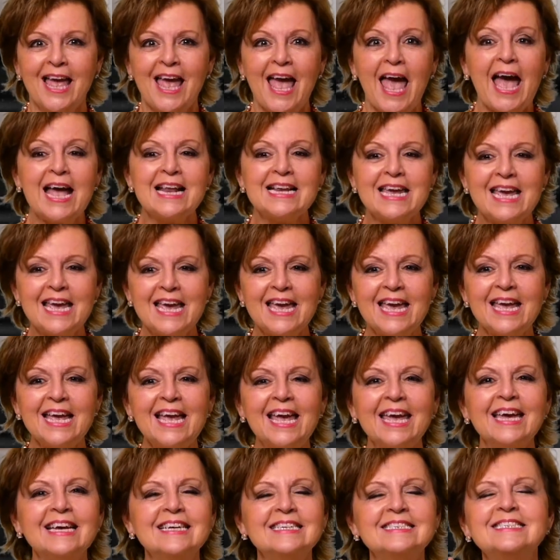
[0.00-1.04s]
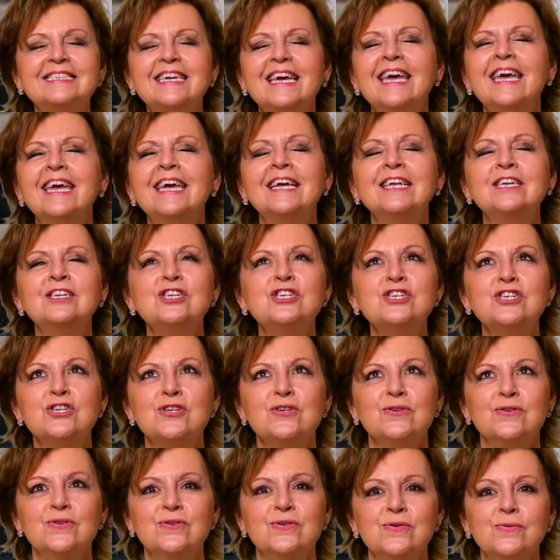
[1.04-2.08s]
and He is
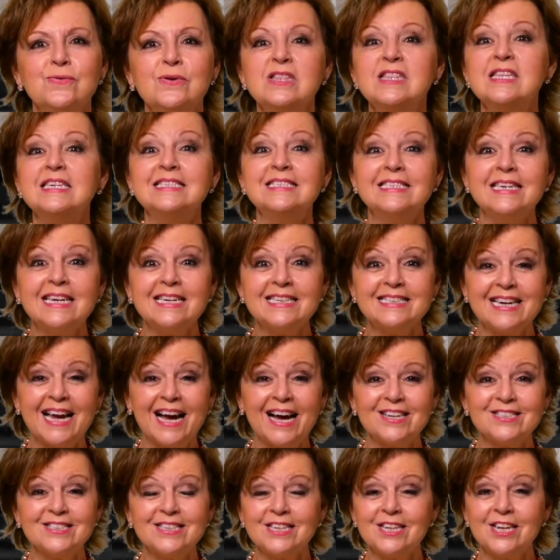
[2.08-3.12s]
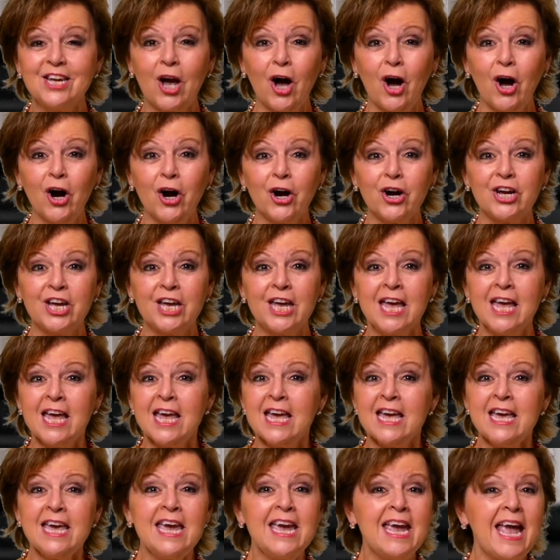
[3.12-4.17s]
into the details in the ark.
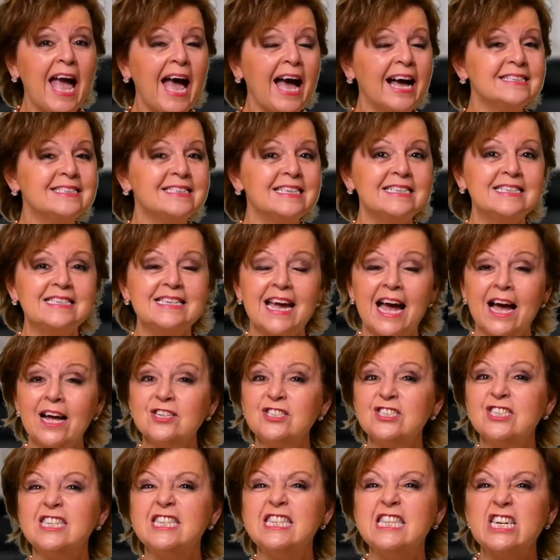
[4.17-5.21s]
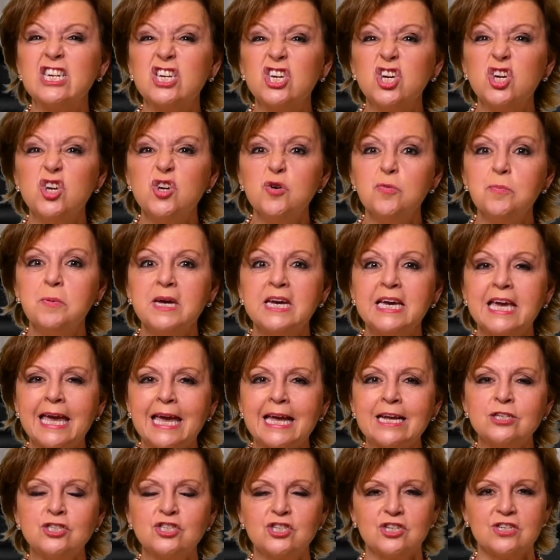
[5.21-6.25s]
He has it down to the cubic
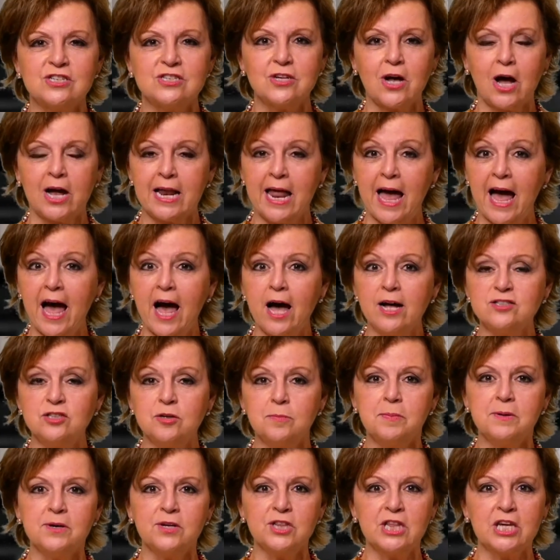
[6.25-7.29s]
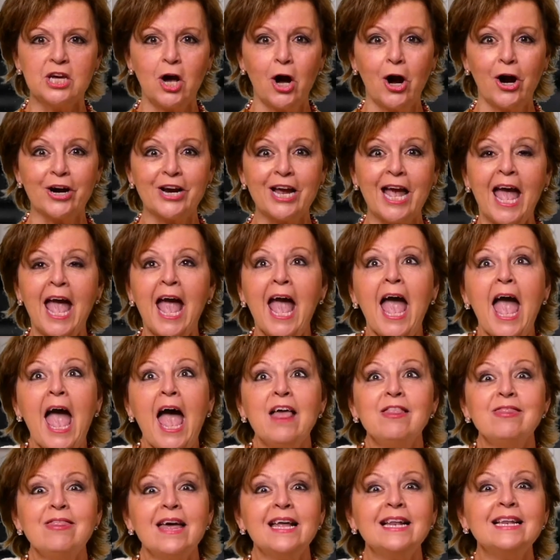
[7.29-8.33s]
inches on how to build the ark.
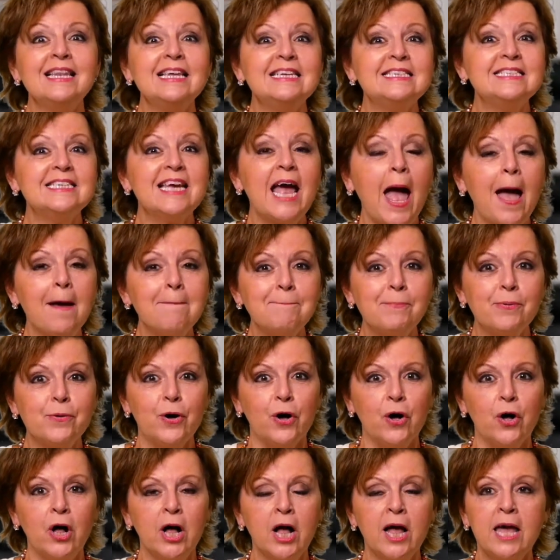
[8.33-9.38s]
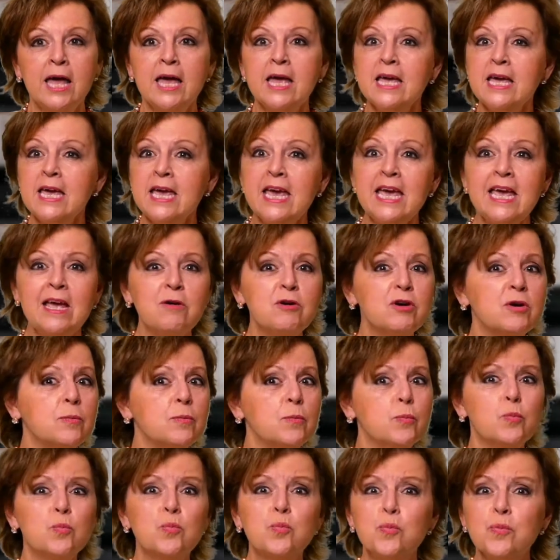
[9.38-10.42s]
And then the temple. He
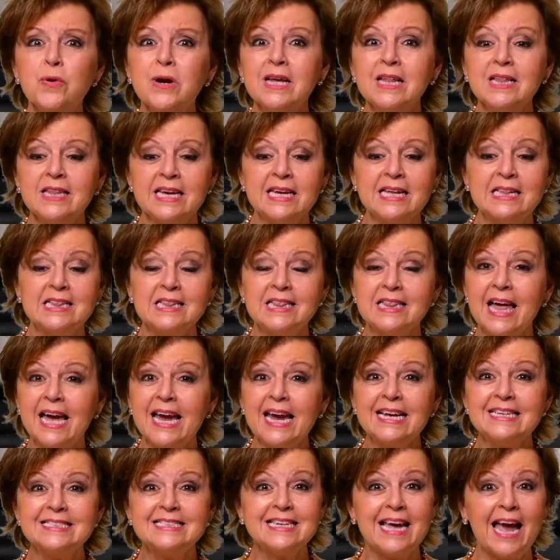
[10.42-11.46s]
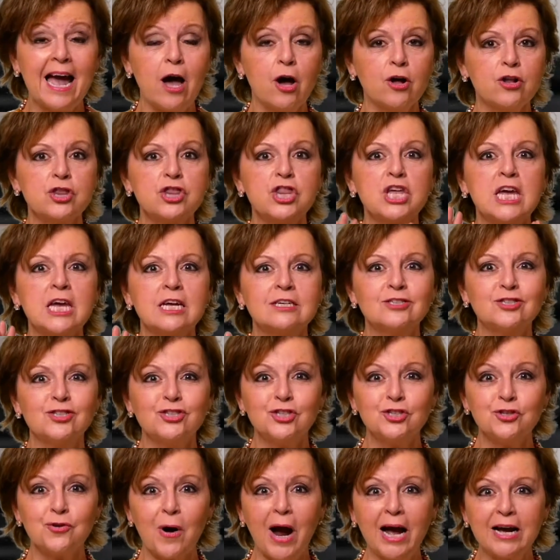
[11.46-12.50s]
really lays out the
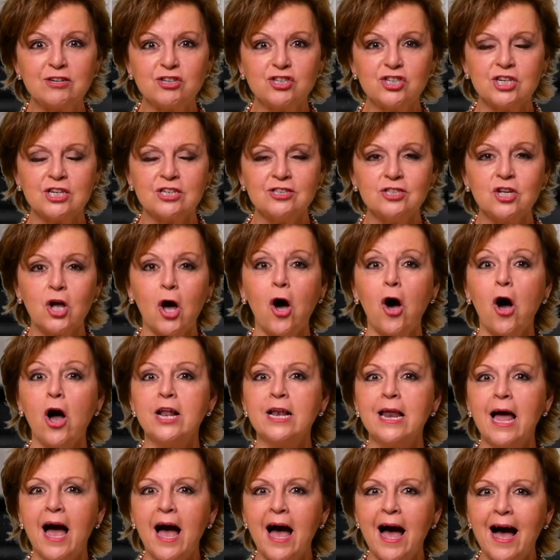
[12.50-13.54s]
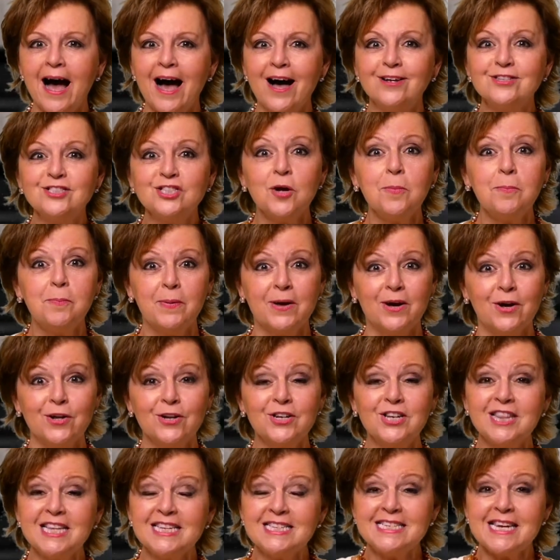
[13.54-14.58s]
instructions on how to build
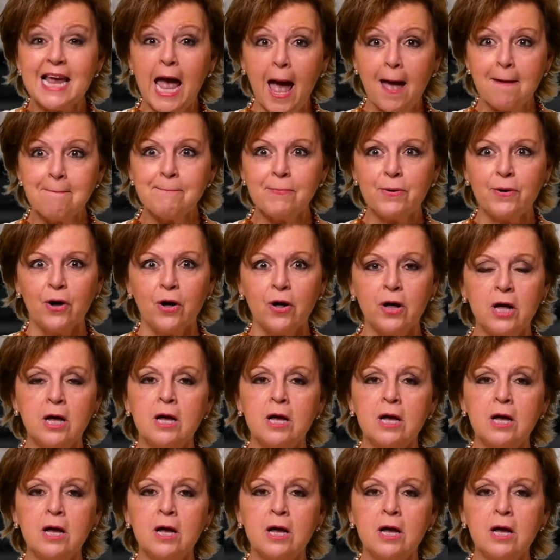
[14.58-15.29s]
the temple.